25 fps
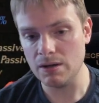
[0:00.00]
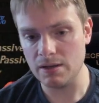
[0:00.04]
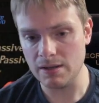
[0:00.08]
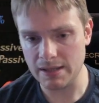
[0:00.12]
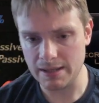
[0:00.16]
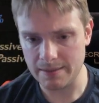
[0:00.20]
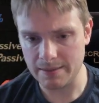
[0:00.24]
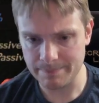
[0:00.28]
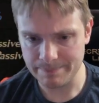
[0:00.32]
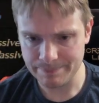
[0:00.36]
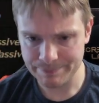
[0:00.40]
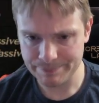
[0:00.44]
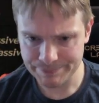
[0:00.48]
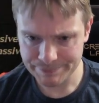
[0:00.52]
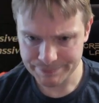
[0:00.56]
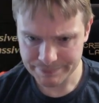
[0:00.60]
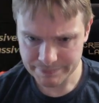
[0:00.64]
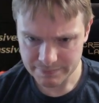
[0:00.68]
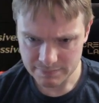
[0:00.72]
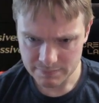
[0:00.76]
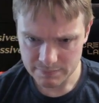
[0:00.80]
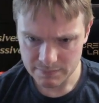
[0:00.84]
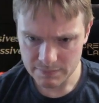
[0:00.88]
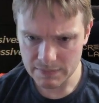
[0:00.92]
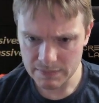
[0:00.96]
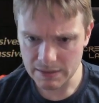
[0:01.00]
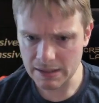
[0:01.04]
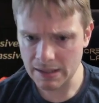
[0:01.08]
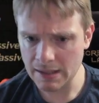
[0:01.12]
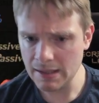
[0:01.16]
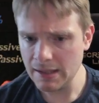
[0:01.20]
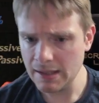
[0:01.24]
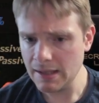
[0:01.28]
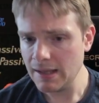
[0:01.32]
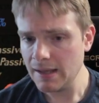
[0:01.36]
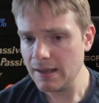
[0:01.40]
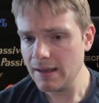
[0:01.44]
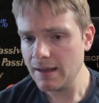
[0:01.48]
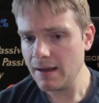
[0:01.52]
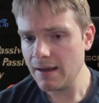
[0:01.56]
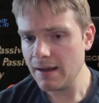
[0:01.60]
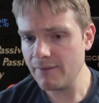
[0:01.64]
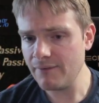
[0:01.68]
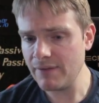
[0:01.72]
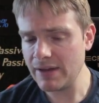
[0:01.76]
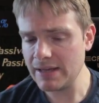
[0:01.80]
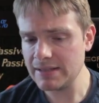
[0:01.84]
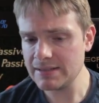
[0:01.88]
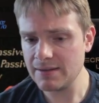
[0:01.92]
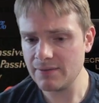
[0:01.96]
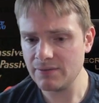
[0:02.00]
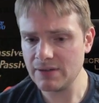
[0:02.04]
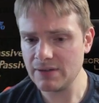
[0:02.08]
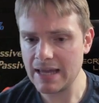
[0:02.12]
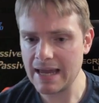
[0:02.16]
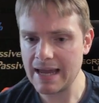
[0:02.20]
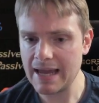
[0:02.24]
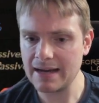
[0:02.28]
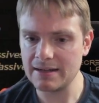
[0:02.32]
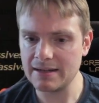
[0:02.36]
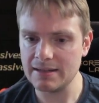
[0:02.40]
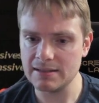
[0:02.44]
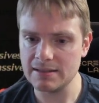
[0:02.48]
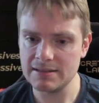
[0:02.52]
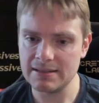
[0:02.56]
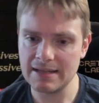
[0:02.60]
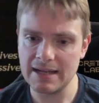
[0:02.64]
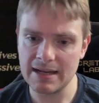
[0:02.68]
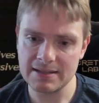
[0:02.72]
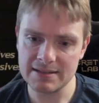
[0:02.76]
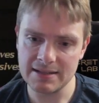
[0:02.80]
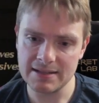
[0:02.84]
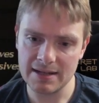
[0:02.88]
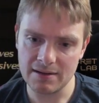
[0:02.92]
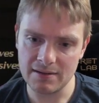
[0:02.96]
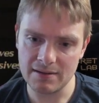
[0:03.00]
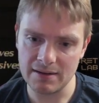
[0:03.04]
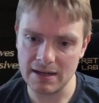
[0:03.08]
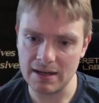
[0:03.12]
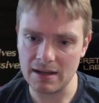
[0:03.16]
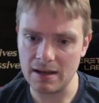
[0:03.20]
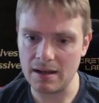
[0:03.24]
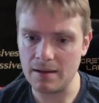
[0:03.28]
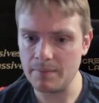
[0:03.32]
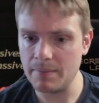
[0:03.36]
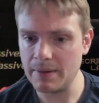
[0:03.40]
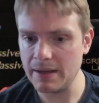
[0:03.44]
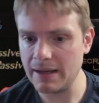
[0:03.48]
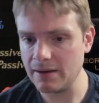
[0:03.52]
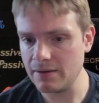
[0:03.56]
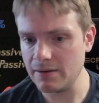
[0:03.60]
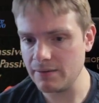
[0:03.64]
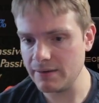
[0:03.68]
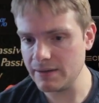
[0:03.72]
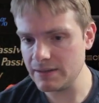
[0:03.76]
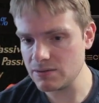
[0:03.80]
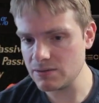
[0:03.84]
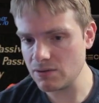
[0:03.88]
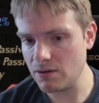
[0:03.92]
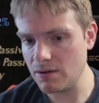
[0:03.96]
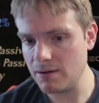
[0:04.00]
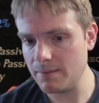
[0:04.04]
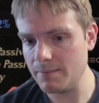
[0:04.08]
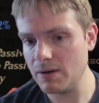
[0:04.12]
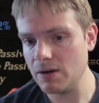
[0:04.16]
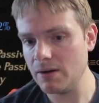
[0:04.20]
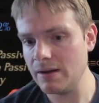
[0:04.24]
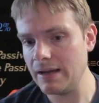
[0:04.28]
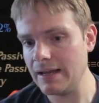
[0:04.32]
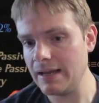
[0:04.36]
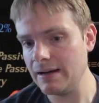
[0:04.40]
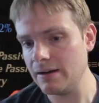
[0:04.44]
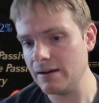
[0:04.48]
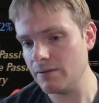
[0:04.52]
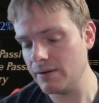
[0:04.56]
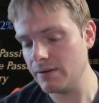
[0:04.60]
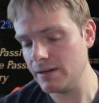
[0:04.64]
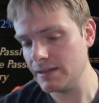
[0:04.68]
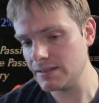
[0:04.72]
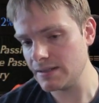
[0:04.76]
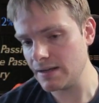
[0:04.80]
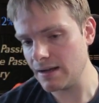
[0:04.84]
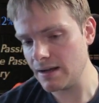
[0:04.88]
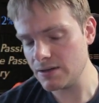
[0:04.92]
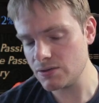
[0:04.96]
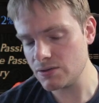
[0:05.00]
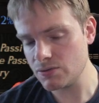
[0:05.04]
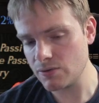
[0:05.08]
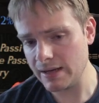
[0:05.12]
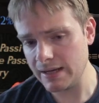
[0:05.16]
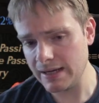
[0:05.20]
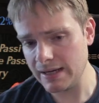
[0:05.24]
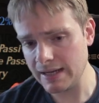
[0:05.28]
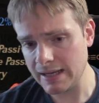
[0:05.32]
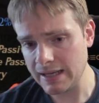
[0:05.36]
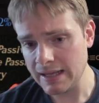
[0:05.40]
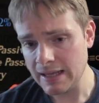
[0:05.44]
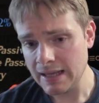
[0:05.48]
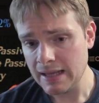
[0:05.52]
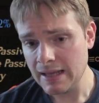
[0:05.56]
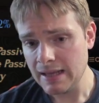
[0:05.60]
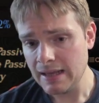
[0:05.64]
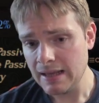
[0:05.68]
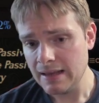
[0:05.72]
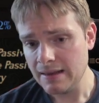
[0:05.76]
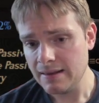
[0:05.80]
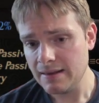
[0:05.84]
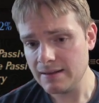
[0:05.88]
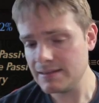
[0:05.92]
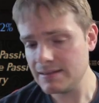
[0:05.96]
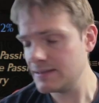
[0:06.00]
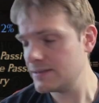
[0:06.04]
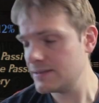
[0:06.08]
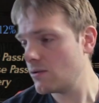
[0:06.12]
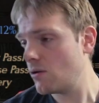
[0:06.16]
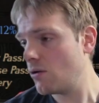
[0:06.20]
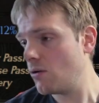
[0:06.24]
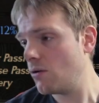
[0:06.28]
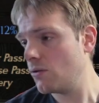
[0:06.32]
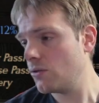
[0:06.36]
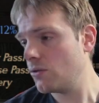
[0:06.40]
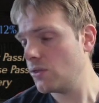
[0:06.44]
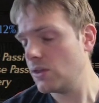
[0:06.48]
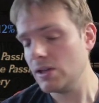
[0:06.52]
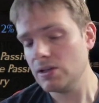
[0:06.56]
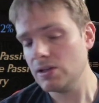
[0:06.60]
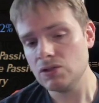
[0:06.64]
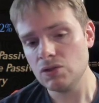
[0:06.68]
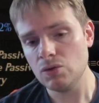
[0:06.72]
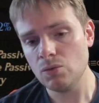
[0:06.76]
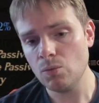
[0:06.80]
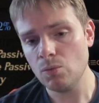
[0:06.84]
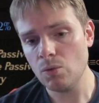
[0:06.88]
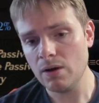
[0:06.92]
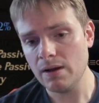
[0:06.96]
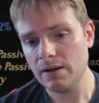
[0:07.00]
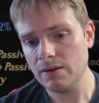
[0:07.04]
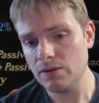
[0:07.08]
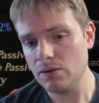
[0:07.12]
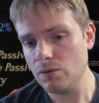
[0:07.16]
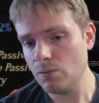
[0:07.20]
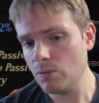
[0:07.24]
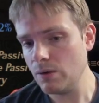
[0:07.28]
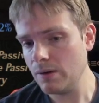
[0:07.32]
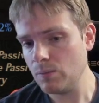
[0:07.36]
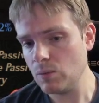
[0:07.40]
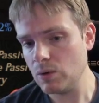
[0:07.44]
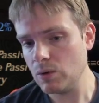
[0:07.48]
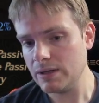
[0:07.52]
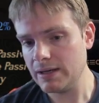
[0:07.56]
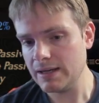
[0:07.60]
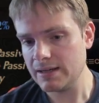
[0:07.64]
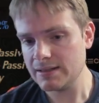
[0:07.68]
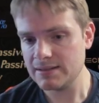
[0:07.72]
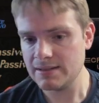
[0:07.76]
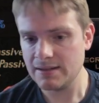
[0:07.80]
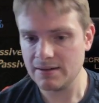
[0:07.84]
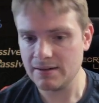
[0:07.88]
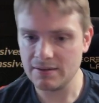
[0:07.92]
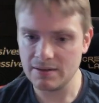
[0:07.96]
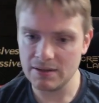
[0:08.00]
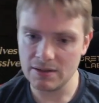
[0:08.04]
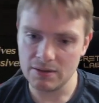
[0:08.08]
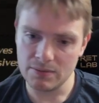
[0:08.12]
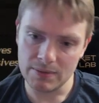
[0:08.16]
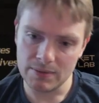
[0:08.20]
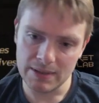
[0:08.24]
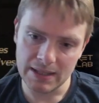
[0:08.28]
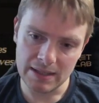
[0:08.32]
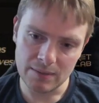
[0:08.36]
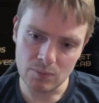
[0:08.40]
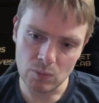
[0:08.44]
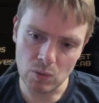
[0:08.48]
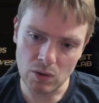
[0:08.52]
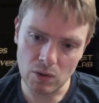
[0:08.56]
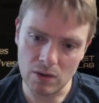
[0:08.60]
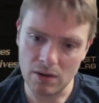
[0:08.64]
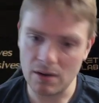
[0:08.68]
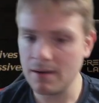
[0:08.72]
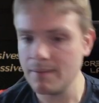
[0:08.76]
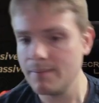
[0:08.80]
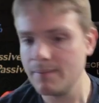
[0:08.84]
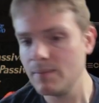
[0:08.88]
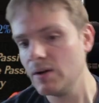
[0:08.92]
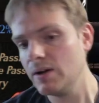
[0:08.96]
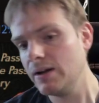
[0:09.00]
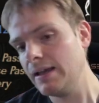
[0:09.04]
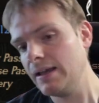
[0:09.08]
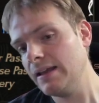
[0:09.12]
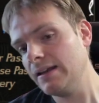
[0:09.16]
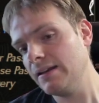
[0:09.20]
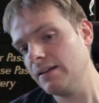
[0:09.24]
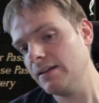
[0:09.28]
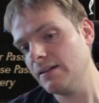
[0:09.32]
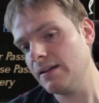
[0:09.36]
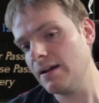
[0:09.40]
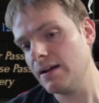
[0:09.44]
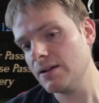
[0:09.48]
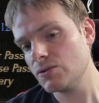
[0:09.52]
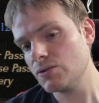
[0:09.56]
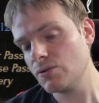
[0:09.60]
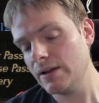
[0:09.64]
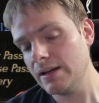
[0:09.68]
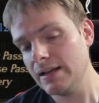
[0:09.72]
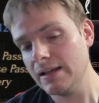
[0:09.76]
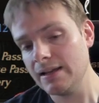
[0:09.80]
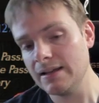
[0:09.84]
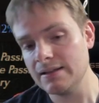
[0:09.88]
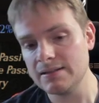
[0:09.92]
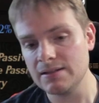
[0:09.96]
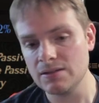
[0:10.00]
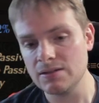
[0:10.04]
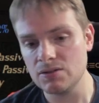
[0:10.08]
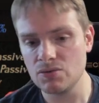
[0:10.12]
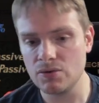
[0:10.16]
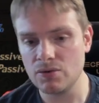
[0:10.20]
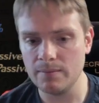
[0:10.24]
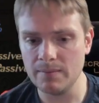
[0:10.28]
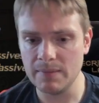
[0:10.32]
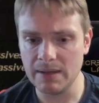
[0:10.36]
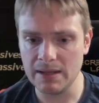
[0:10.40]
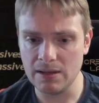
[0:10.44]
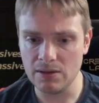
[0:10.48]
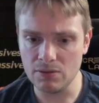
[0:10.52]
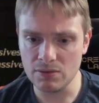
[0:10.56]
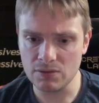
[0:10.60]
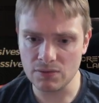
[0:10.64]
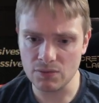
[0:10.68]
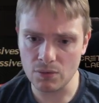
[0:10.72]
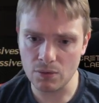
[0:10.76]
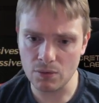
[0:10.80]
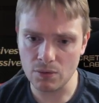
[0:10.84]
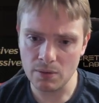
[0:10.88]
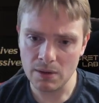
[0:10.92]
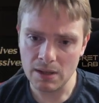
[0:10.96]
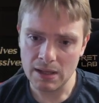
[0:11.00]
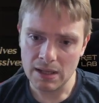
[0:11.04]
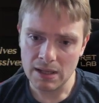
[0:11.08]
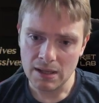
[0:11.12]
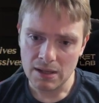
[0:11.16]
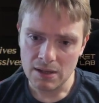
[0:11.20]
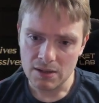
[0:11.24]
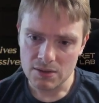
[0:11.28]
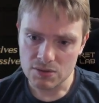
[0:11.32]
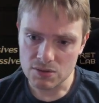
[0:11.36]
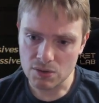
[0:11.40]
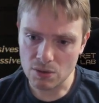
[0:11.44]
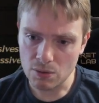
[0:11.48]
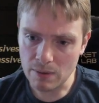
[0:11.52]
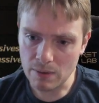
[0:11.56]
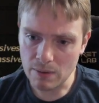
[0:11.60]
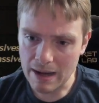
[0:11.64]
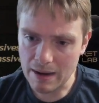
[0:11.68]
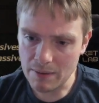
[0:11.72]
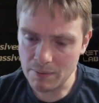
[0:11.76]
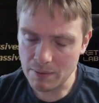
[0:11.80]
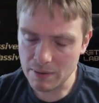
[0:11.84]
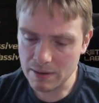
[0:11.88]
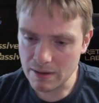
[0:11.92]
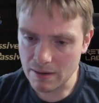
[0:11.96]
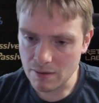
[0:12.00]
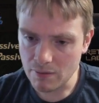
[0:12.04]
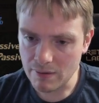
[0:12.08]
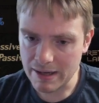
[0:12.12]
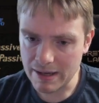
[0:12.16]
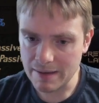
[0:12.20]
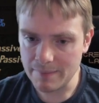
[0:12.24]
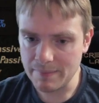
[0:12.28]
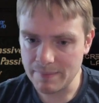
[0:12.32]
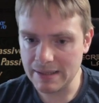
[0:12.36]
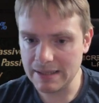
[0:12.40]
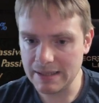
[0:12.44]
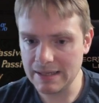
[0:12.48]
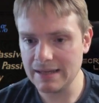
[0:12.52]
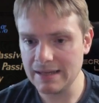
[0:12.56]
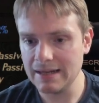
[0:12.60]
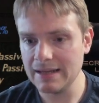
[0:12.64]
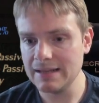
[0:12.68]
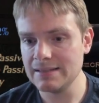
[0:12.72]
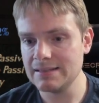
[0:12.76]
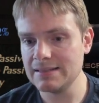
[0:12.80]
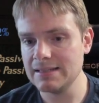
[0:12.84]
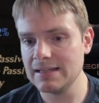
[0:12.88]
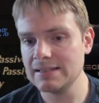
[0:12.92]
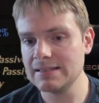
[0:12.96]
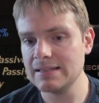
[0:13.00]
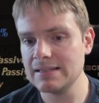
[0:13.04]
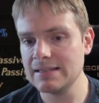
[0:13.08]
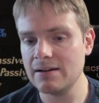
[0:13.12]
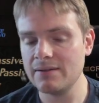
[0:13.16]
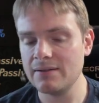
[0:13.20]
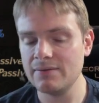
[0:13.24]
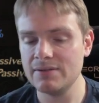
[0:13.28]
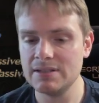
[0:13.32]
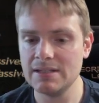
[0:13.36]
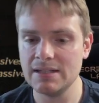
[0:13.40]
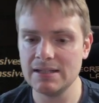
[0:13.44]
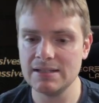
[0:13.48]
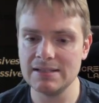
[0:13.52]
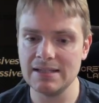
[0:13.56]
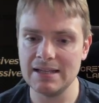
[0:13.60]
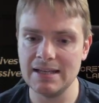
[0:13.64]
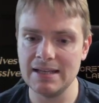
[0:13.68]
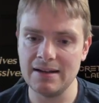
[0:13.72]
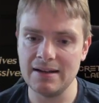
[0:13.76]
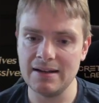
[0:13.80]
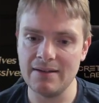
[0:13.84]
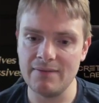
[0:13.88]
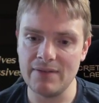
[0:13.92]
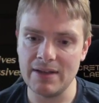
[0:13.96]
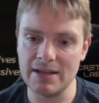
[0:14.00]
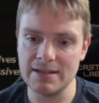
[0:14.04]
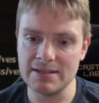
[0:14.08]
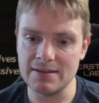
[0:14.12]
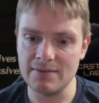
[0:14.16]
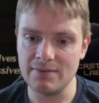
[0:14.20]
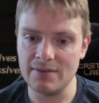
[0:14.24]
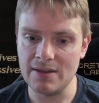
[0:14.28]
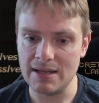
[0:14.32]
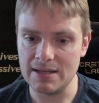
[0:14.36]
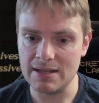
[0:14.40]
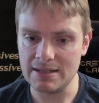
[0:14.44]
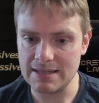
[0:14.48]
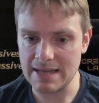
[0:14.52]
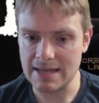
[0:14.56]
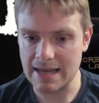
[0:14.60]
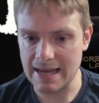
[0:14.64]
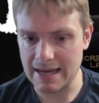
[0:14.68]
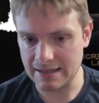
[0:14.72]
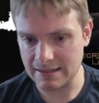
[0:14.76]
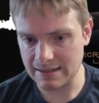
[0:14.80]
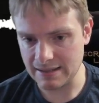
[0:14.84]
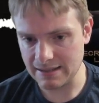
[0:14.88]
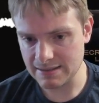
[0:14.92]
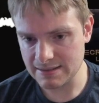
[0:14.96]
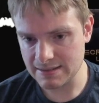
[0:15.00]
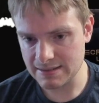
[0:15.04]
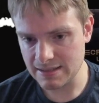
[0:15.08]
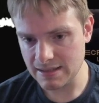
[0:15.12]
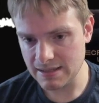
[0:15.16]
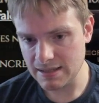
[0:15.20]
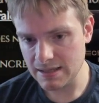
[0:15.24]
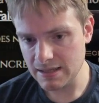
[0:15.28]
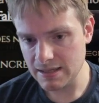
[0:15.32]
early. Evasive Tactics, Dexterity up, increased armor, and increased dodge rating. This is all things you want. You want more dexterity, you need more armor, and dodge rating is extremely useful. So I would recommend getting 6 out of 6 in Evasive Tactics.